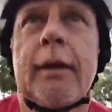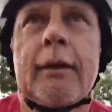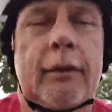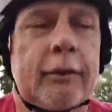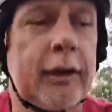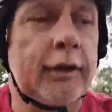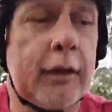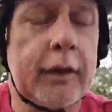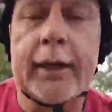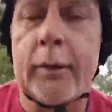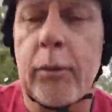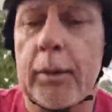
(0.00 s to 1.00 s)
to see that
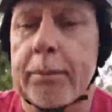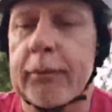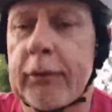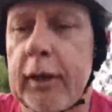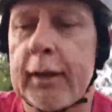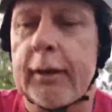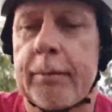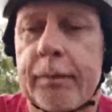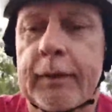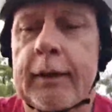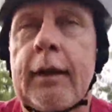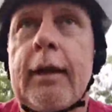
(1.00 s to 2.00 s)

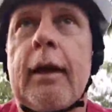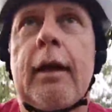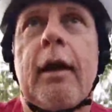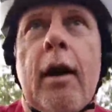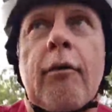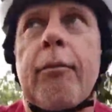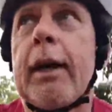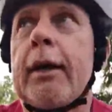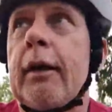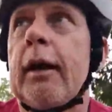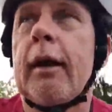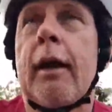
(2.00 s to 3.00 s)
81% of
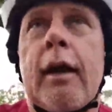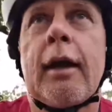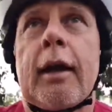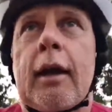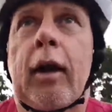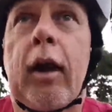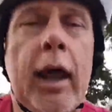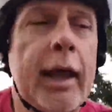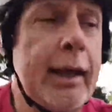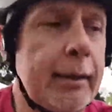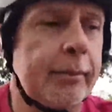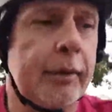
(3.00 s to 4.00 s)
men
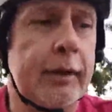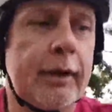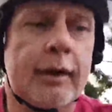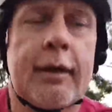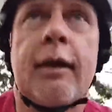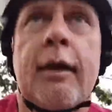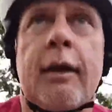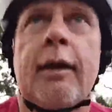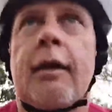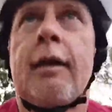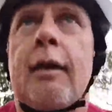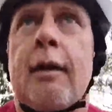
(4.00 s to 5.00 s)
claimed
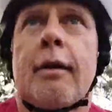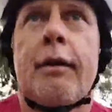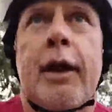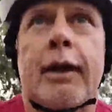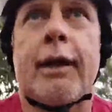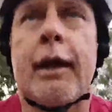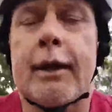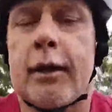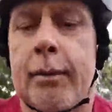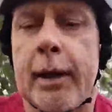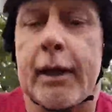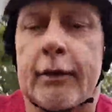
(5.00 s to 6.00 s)
they cared
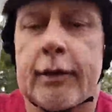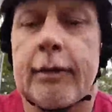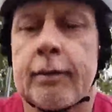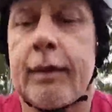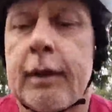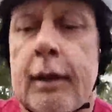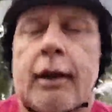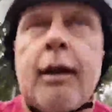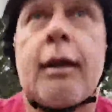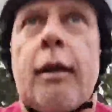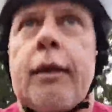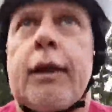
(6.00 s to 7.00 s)
about
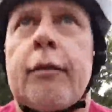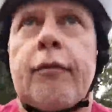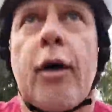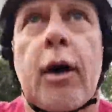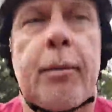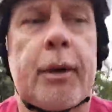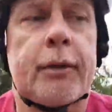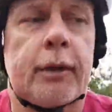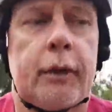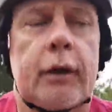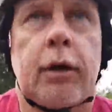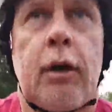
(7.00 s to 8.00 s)
the environment
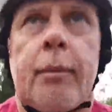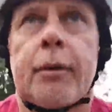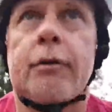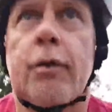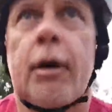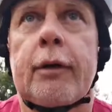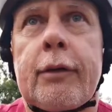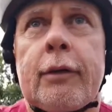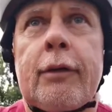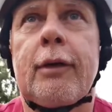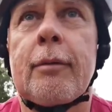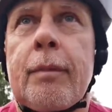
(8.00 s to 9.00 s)
and climate crisis,